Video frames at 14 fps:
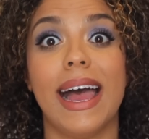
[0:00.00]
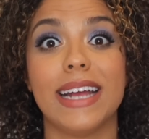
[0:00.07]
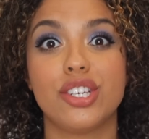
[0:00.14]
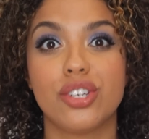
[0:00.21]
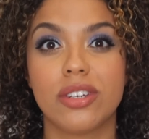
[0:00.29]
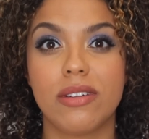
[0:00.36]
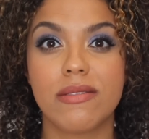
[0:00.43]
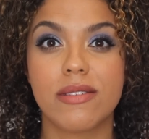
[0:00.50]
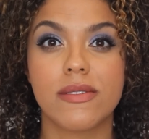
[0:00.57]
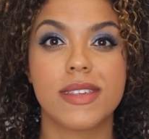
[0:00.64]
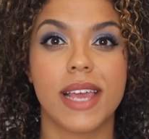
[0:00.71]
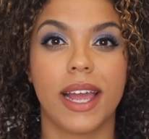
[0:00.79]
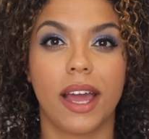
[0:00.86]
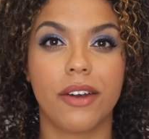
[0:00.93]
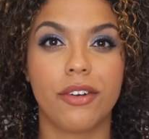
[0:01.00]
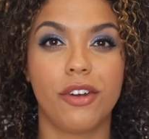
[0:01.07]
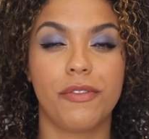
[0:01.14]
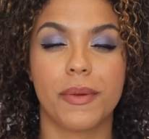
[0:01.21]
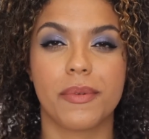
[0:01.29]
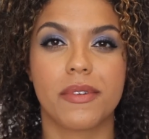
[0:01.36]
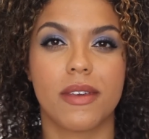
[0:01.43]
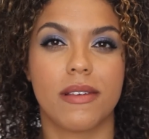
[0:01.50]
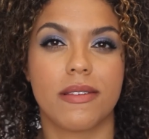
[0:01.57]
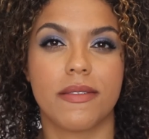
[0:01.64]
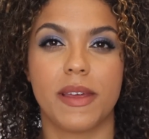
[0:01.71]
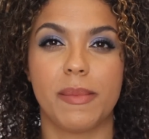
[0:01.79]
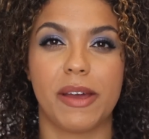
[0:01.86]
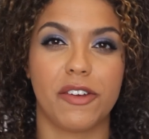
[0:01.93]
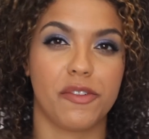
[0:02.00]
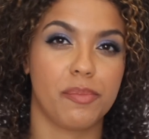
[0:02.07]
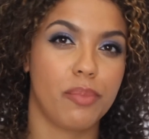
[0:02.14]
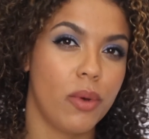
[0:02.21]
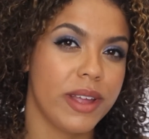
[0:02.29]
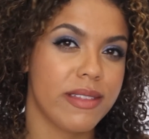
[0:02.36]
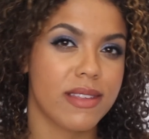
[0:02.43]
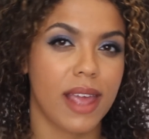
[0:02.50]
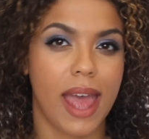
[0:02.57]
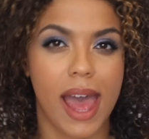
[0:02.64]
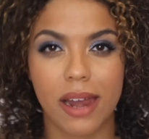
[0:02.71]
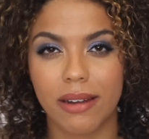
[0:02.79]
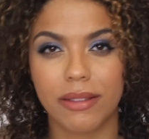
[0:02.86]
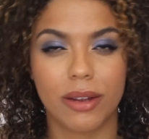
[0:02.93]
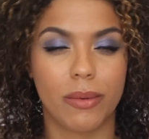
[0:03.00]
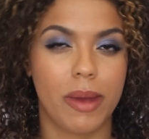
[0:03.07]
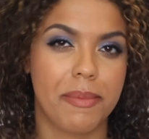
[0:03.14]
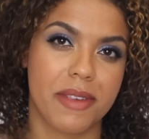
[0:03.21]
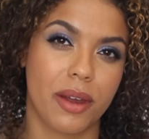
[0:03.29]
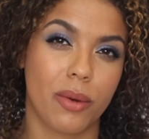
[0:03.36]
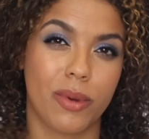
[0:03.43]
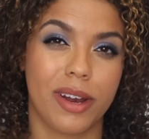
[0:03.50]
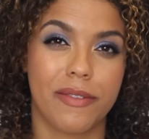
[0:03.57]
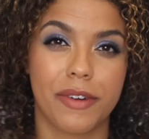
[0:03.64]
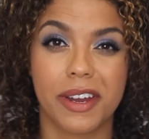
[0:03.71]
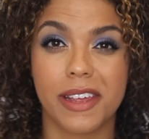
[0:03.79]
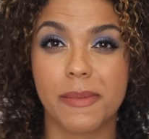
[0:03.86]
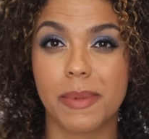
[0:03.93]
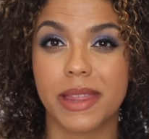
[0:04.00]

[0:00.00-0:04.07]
I should also say, I don't know if it was because of the amount of points I had on their website or whatever it is,